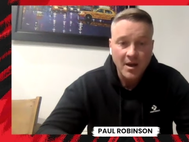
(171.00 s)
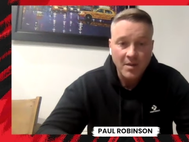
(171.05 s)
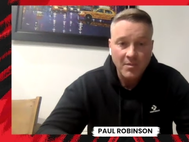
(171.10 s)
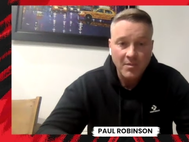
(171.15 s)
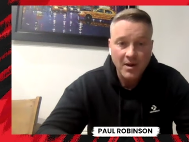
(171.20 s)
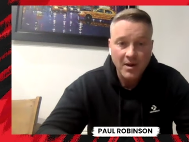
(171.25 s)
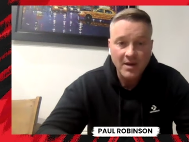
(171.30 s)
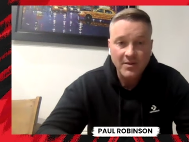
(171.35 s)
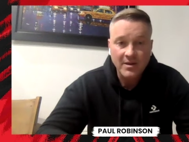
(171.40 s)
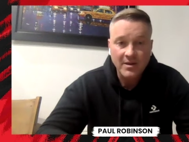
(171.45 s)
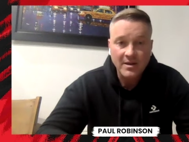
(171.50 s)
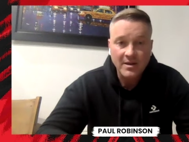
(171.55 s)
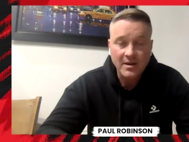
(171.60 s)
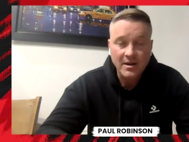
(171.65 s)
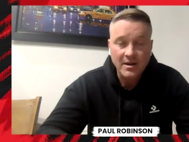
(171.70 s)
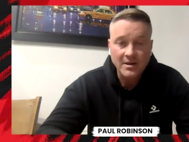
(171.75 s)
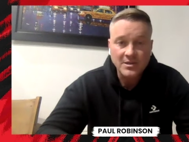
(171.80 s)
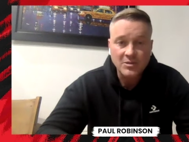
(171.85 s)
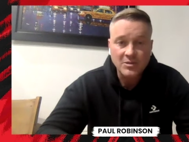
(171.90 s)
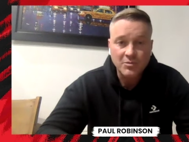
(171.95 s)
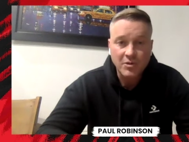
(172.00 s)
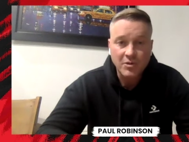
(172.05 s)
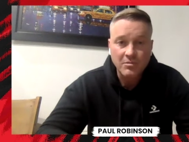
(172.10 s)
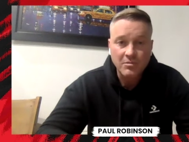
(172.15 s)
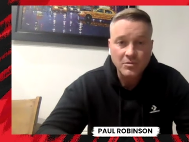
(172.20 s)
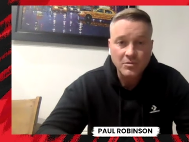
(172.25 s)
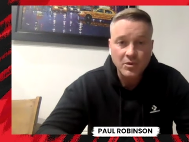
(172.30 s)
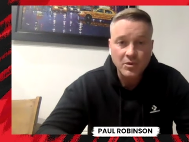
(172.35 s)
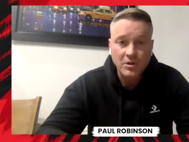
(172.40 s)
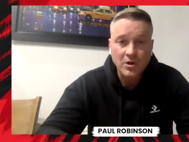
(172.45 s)
But I think the United's
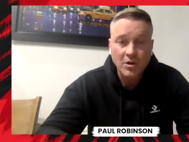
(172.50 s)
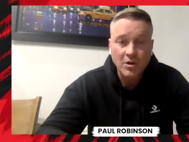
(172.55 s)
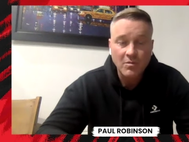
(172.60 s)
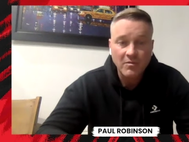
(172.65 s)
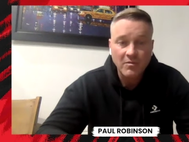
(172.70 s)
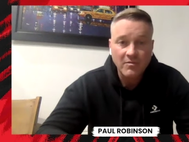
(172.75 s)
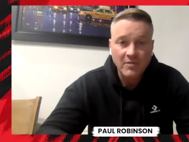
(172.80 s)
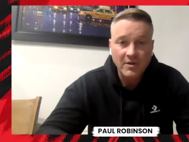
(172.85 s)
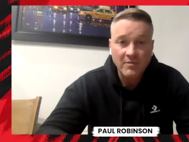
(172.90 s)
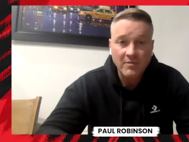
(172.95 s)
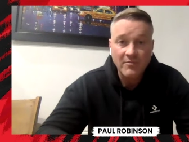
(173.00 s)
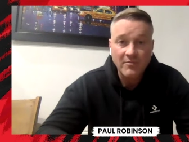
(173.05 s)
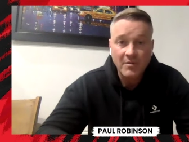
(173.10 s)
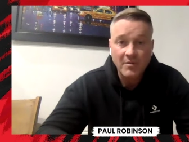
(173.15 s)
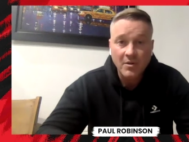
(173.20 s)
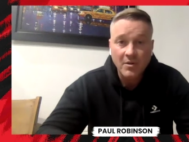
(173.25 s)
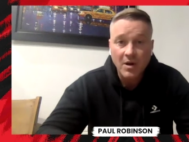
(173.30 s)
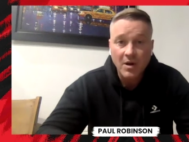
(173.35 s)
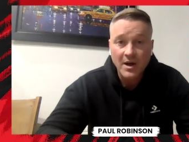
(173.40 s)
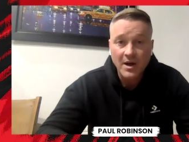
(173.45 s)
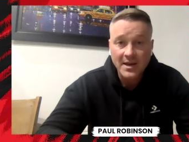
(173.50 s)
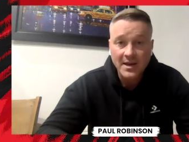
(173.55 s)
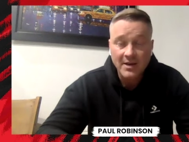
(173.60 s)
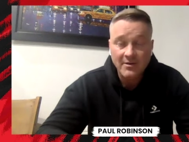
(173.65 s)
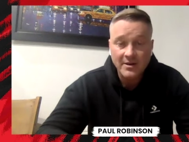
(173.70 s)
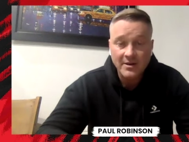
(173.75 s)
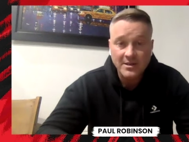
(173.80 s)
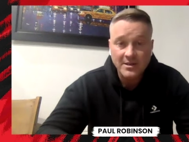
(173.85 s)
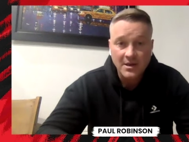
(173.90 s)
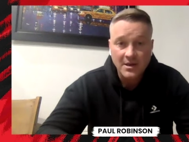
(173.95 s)
problems will come from the wide
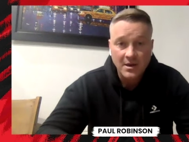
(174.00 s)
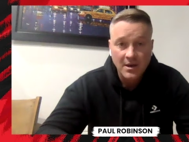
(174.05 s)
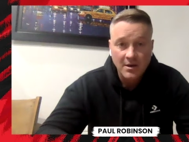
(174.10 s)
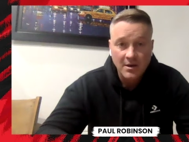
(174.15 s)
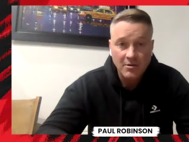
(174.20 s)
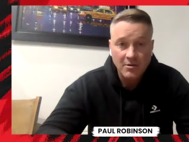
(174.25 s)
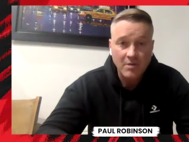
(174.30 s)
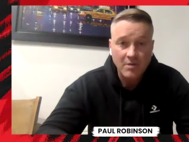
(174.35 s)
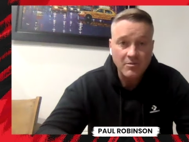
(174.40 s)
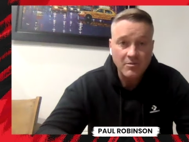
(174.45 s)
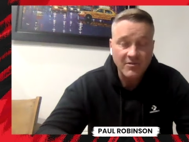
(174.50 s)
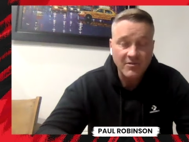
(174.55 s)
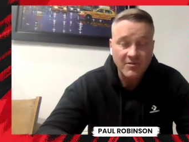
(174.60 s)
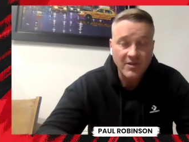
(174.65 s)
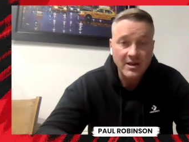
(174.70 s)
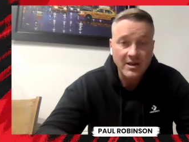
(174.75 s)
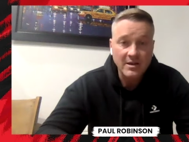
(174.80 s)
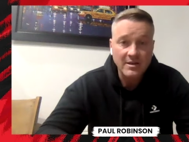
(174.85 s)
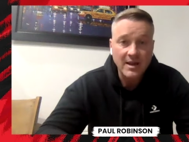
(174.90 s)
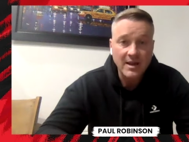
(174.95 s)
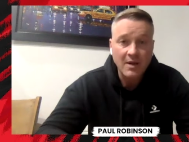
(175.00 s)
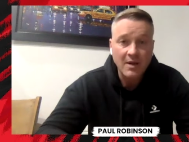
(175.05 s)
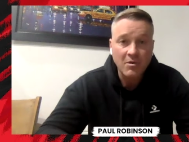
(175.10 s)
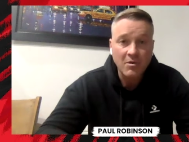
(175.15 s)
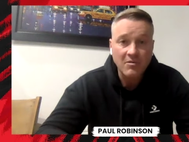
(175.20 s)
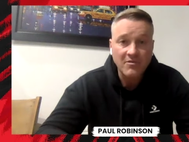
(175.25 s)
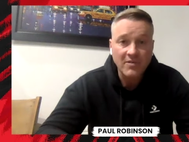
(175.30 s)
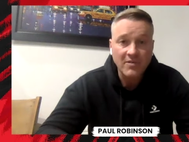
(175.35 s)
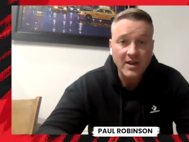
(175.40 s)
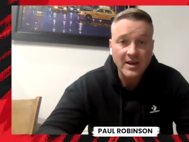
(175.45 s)
areas. Rafinha down
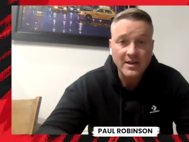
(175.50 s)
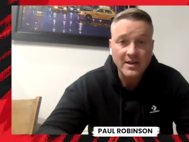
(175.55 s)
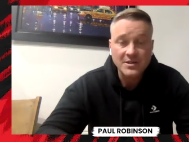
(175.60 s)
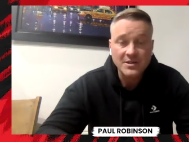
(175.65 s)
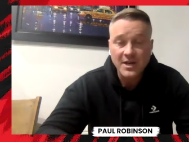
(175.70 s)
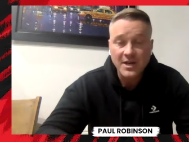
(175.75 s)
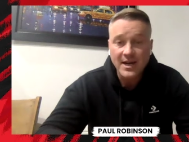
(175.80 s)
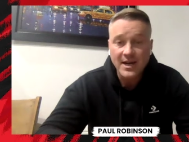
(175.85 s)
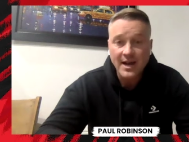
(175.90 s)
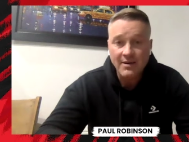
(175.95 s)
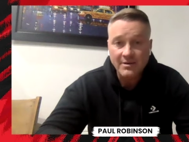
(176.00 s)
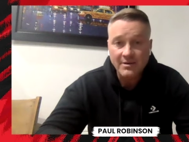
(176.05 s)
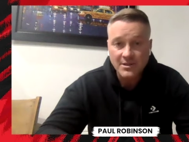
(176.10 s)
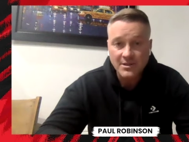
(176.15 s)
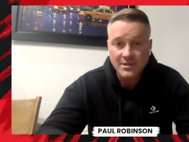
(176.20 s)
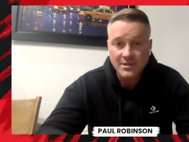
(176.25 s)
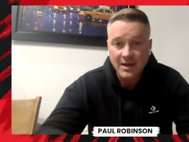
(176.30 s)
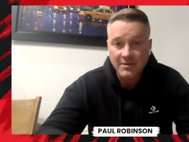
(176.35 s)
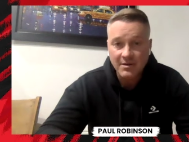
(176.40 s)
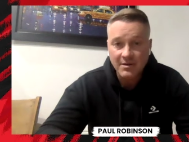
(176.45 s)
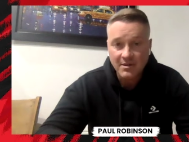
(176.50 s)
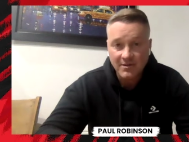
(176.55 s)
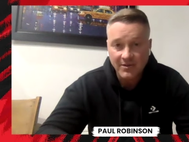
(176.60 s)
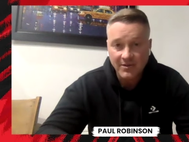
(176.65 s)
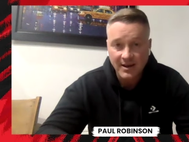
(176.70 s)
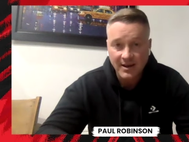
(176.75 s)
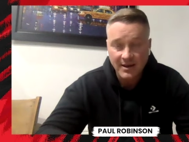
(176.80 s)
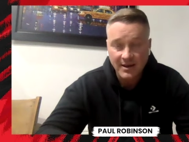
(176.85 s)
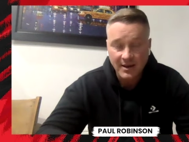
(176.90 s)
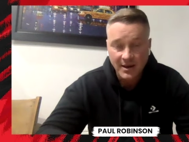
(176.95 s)
one flank and Jack Harrison down the other
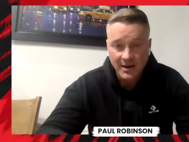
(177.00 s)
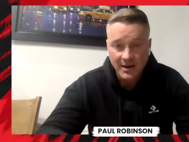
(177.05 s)
flank.